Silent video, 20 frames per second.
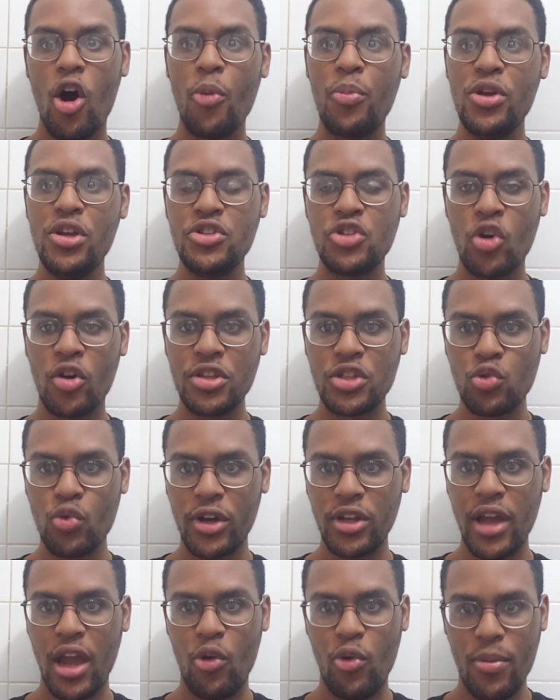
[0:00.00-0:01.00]
Hope you enjoyed this
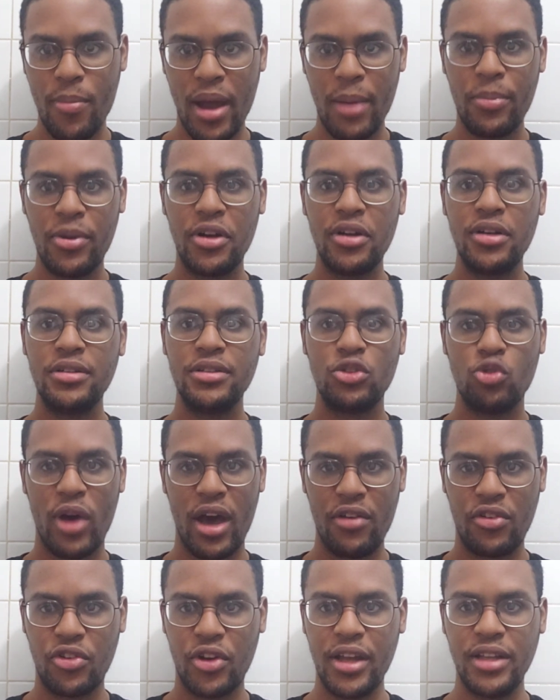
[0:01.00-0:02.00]
one. And remember to
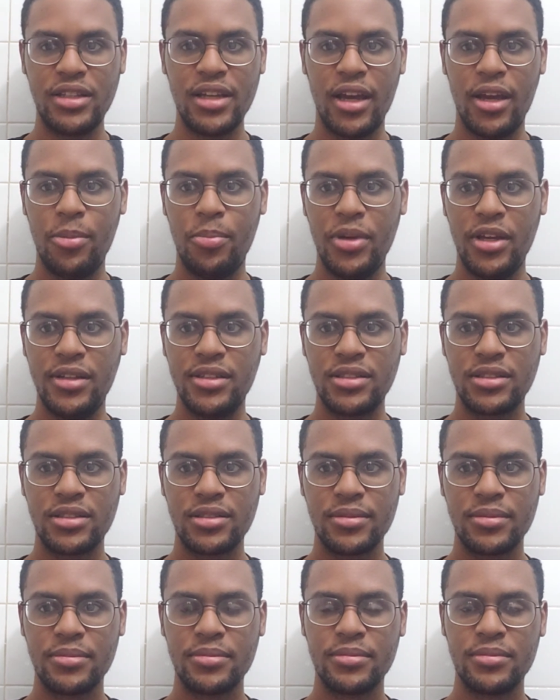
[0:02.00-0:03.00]
have a great day.
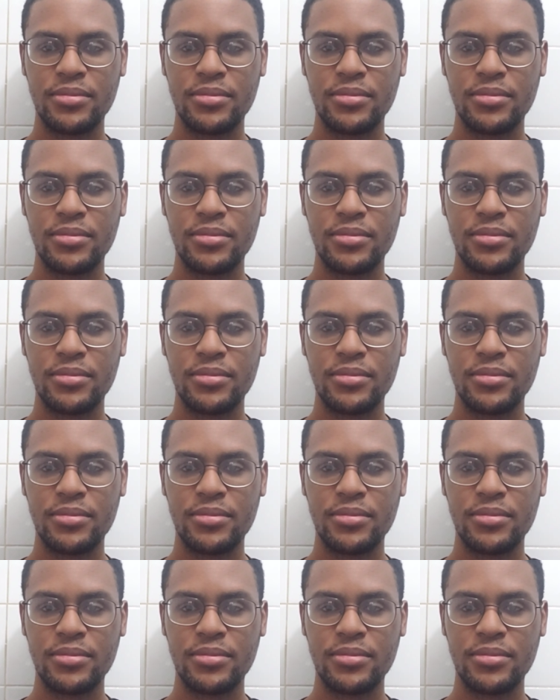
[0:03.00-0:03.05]
Peace.